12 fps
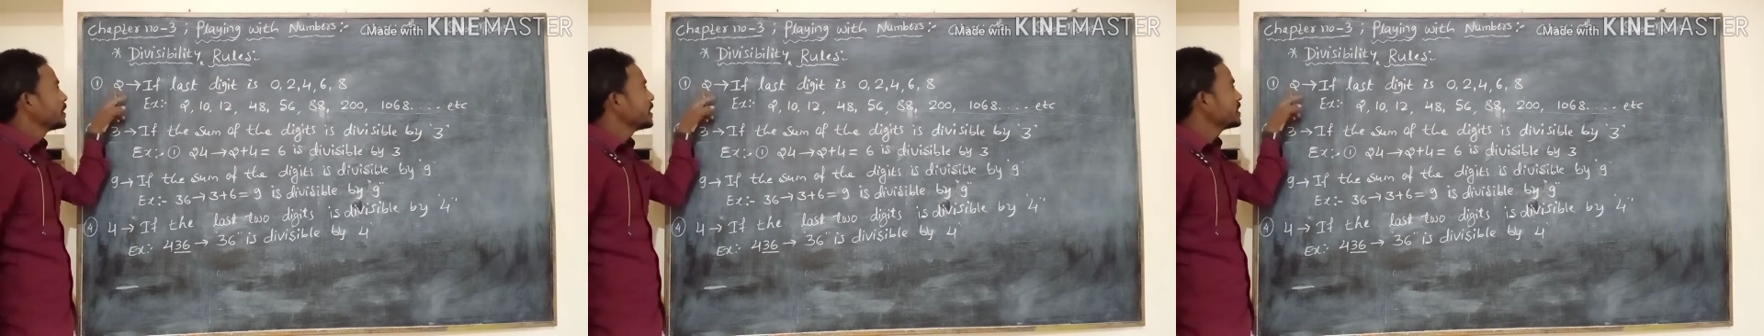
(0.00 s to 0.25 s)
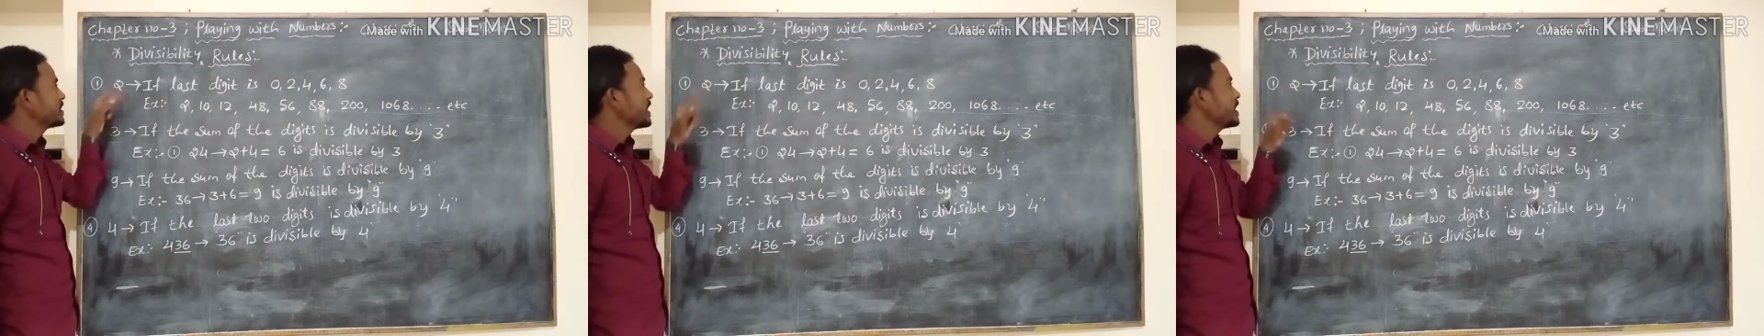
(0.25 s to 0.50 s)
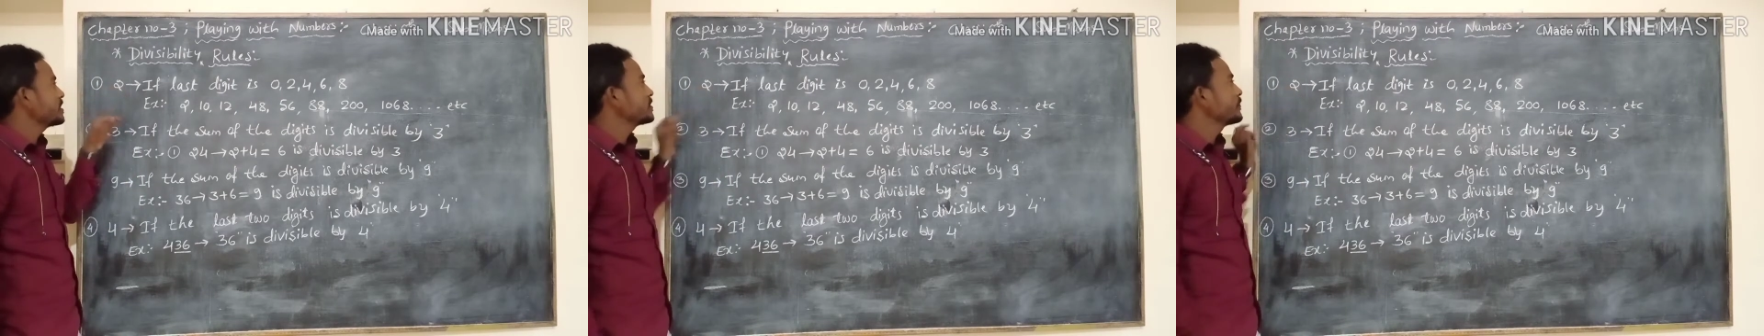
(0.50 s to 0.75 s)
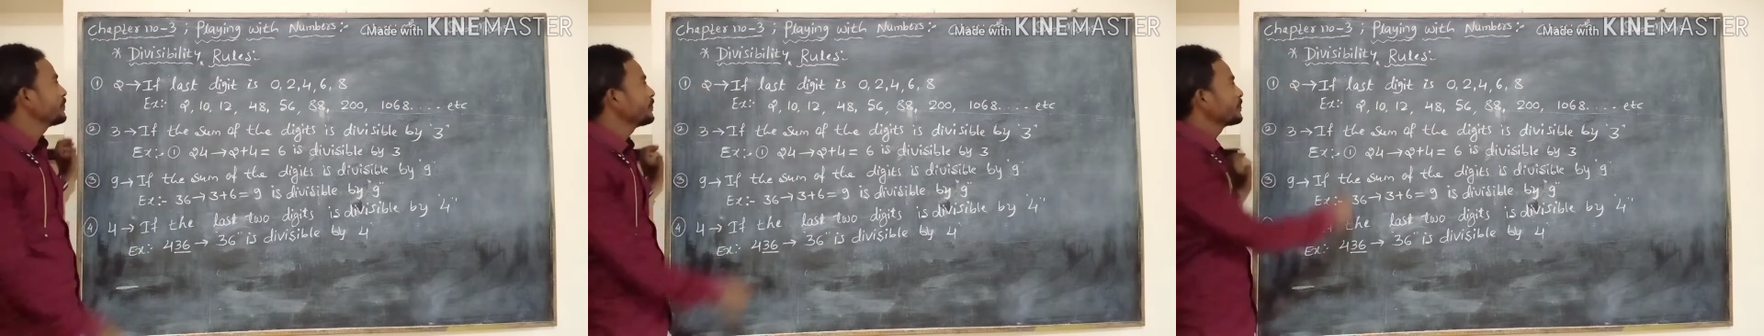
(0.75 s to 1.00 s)
It
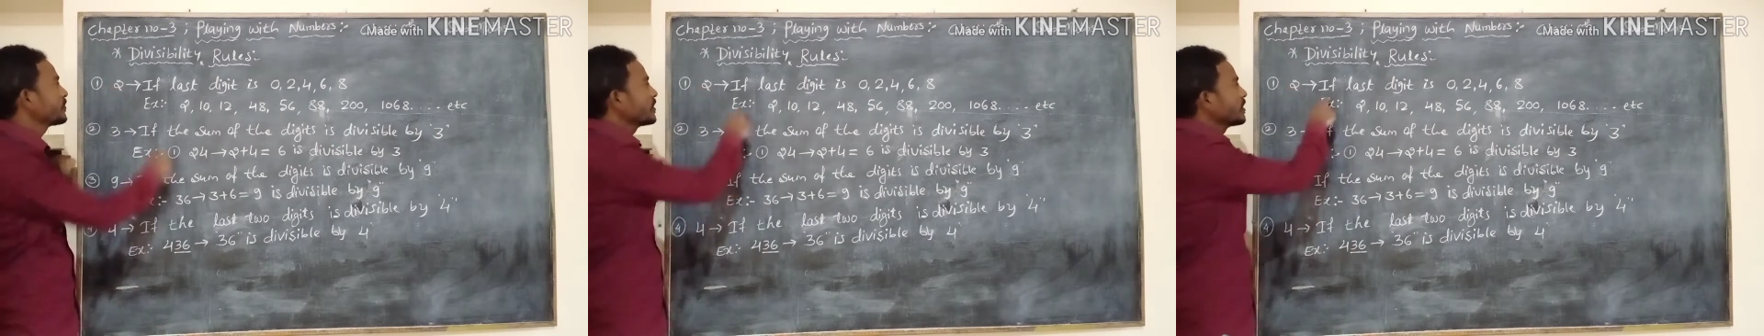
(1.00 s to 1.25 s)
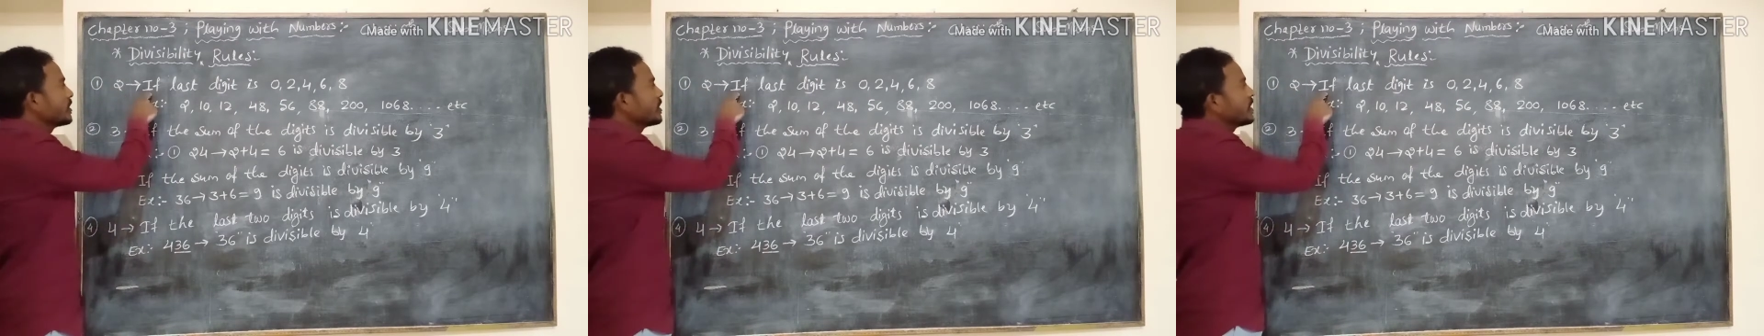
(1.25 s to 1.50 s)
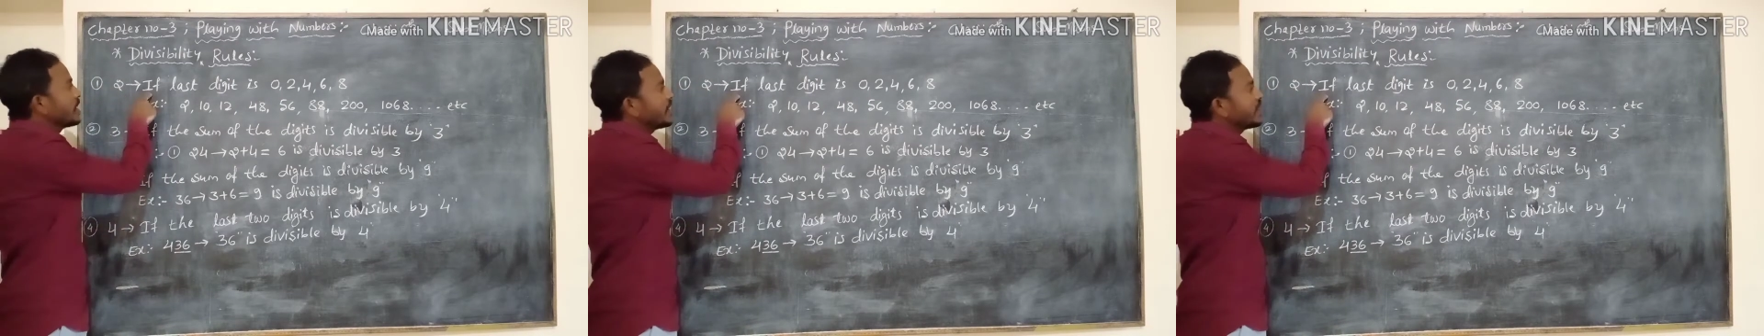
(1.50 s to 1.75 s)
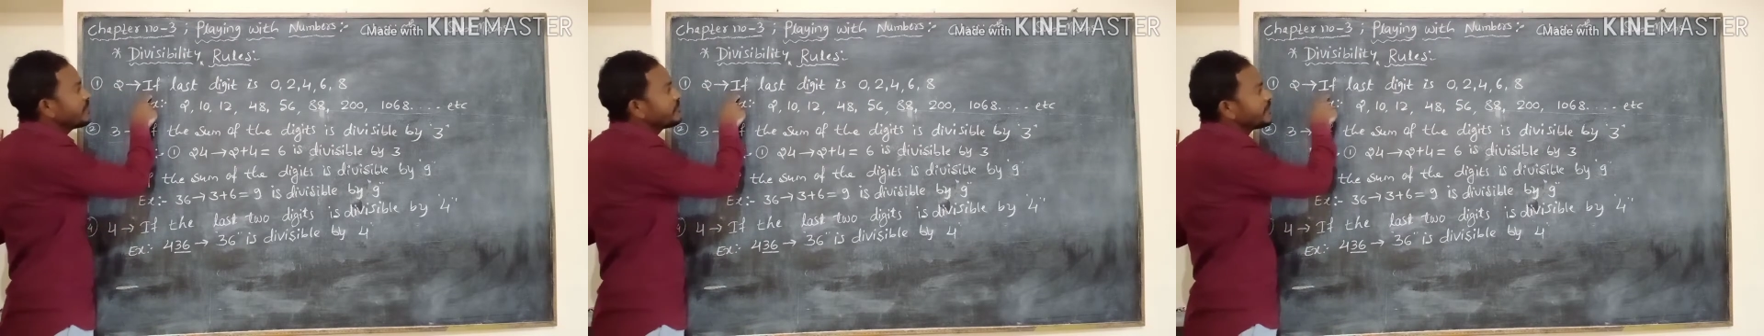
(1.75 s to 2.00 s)
says
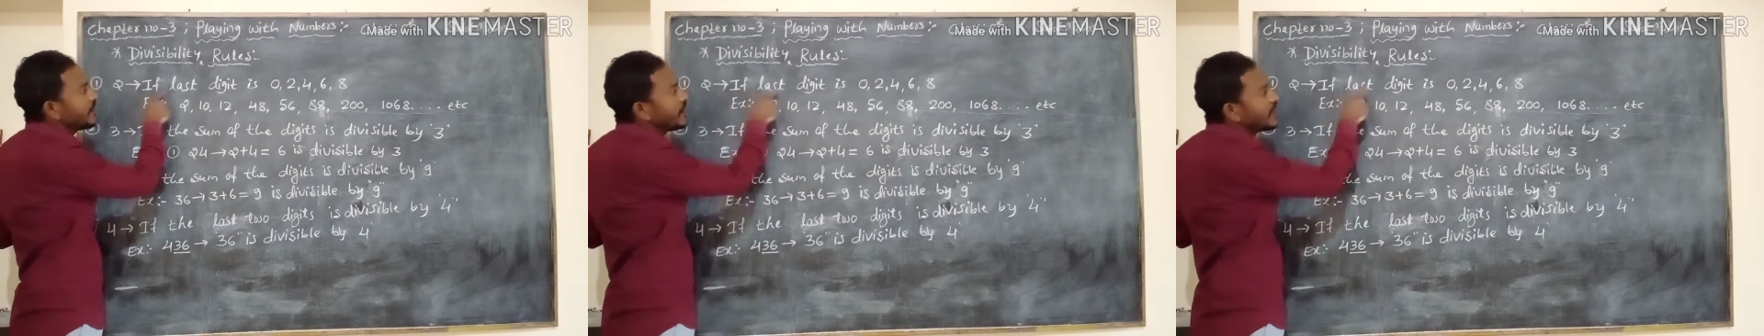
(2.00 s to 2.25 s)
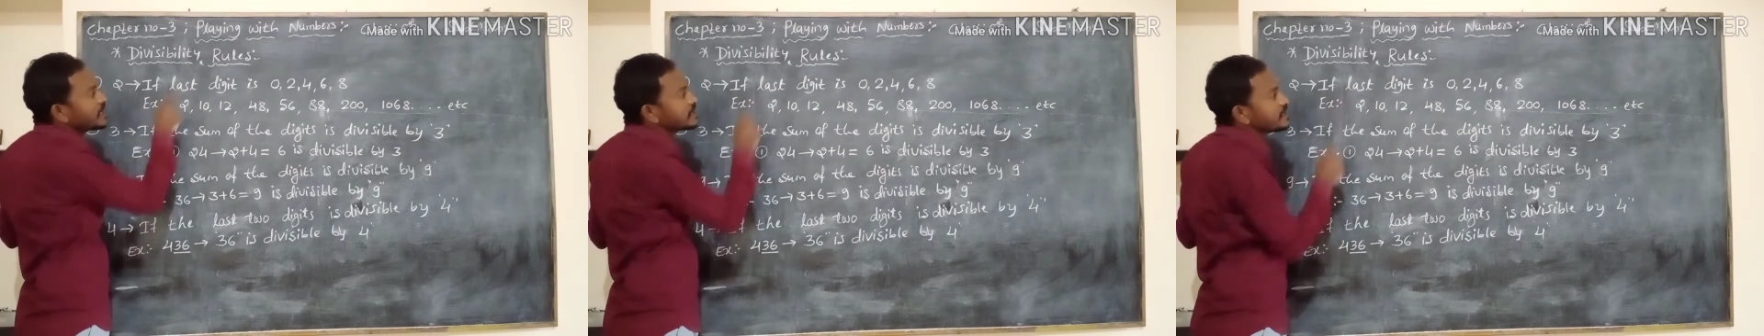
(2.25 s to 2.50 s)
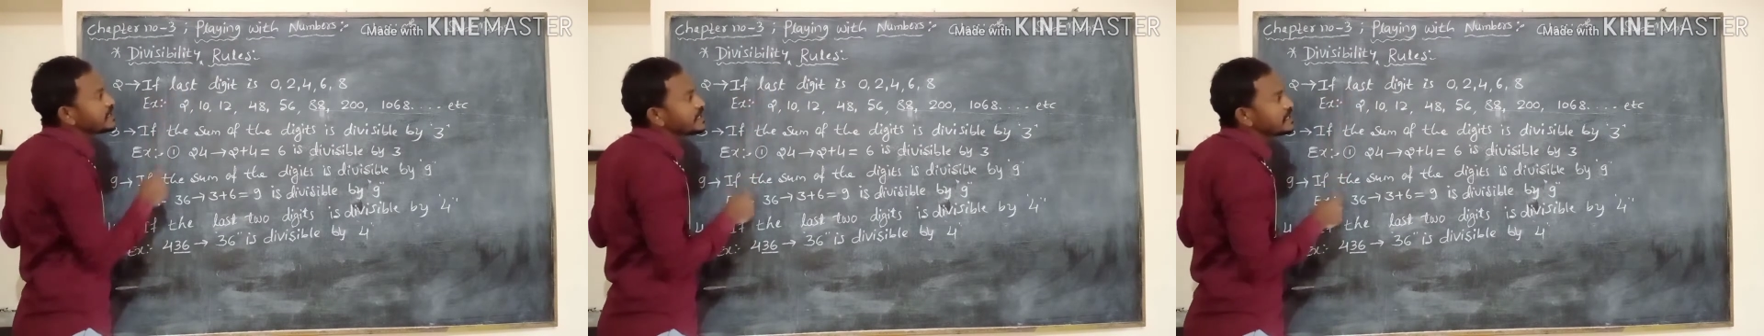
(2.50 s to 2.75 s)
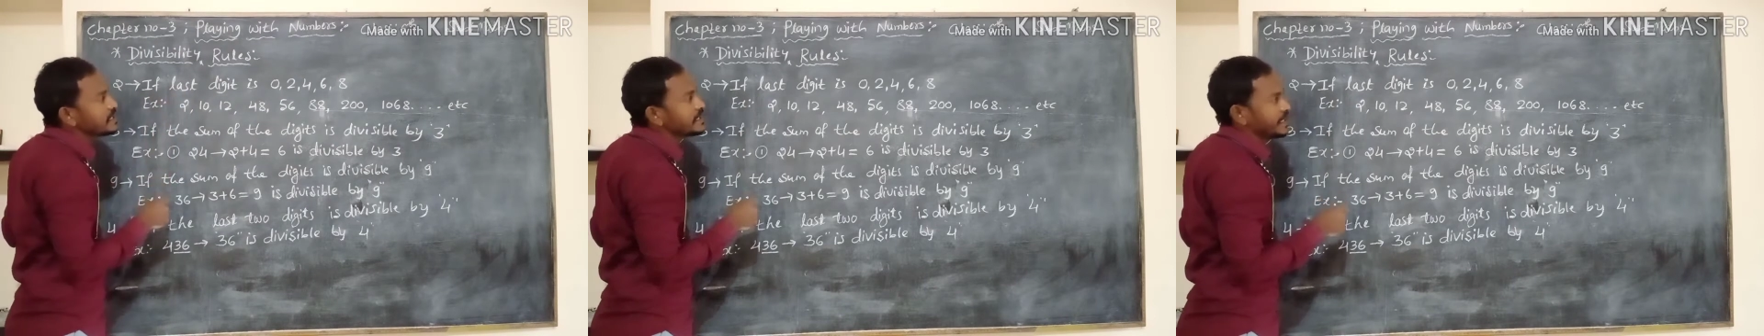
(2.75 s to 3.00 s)
if last
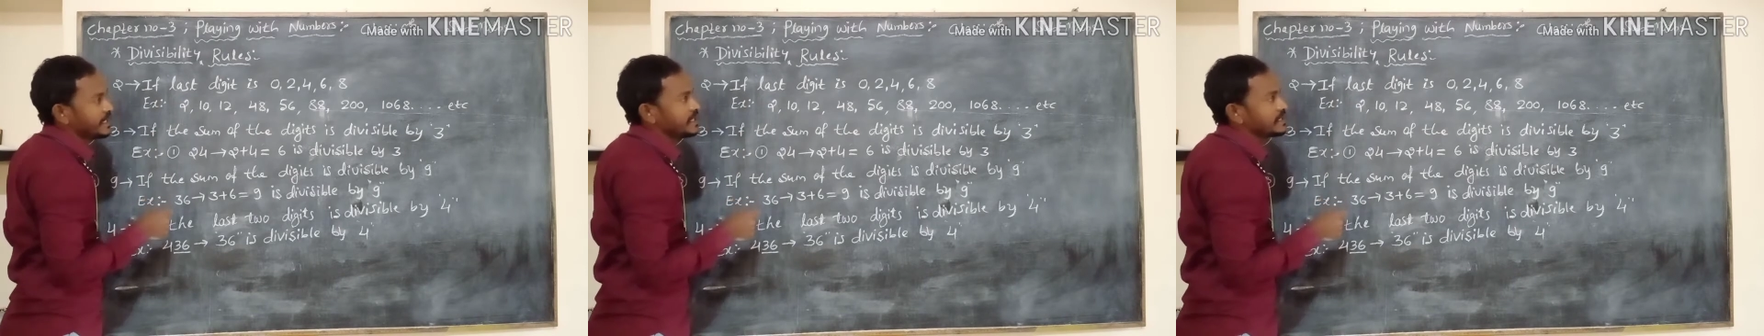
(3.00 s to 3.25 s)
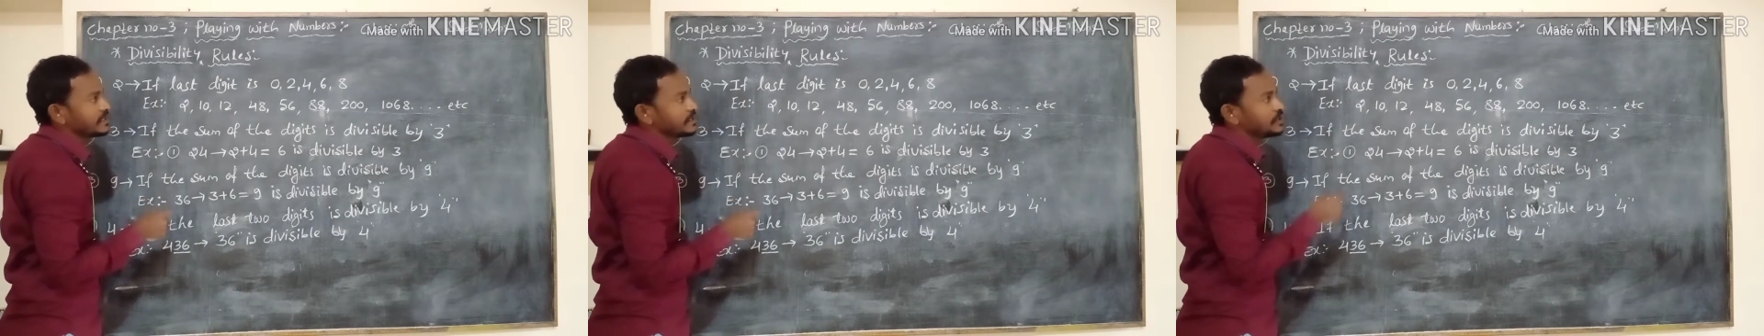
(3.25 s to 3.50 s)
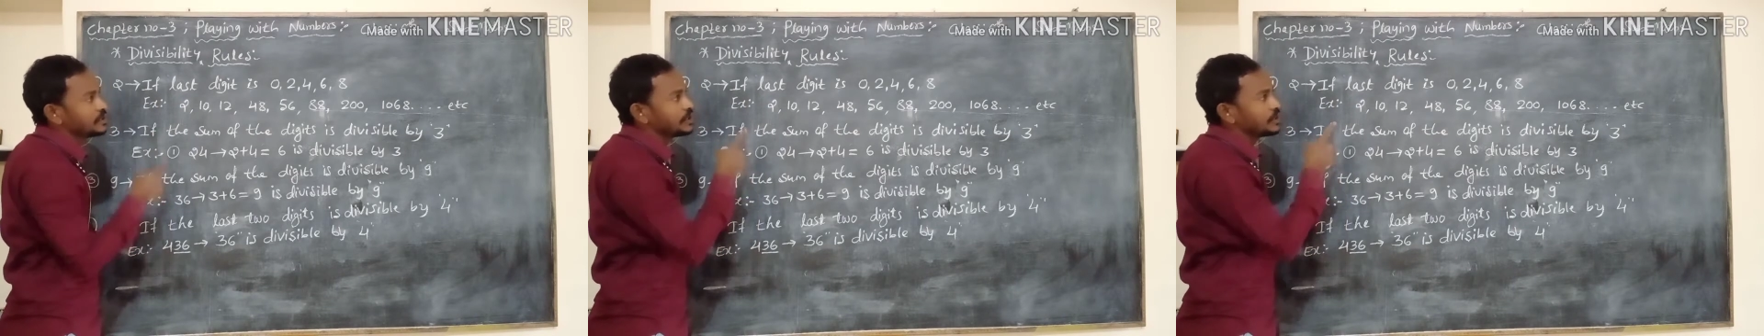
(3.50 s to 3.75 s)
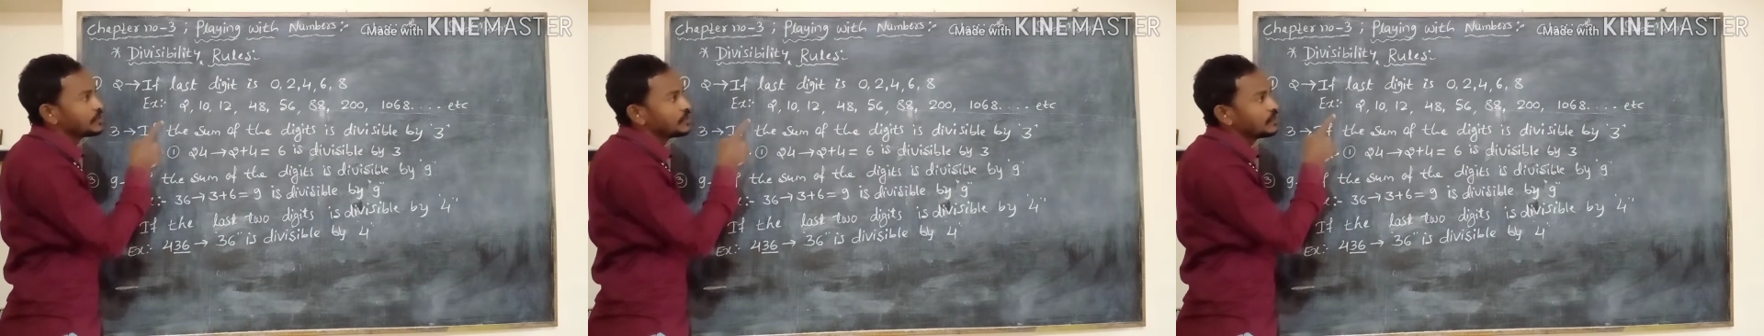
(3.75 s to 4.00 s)
digit is
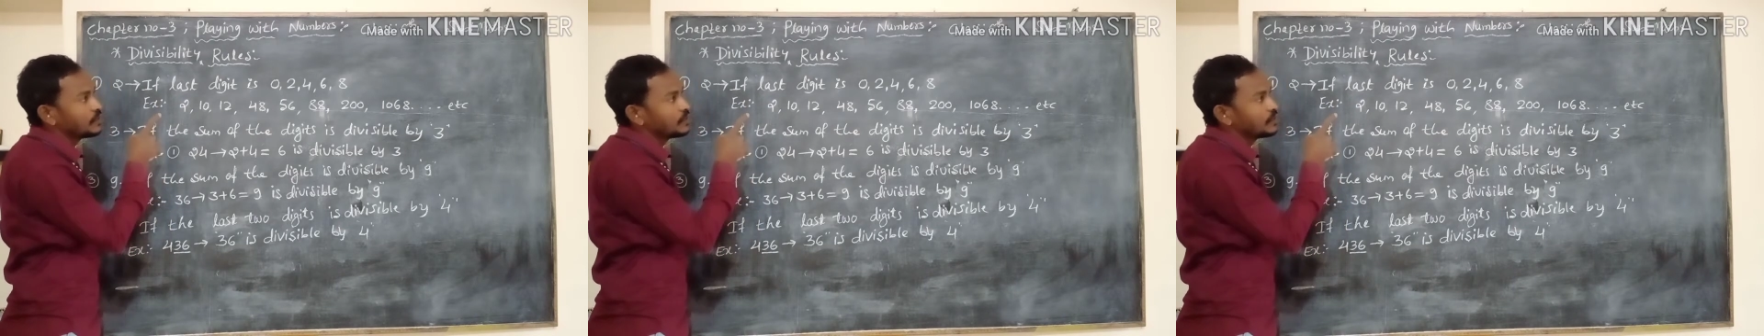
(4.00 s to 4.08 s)
0,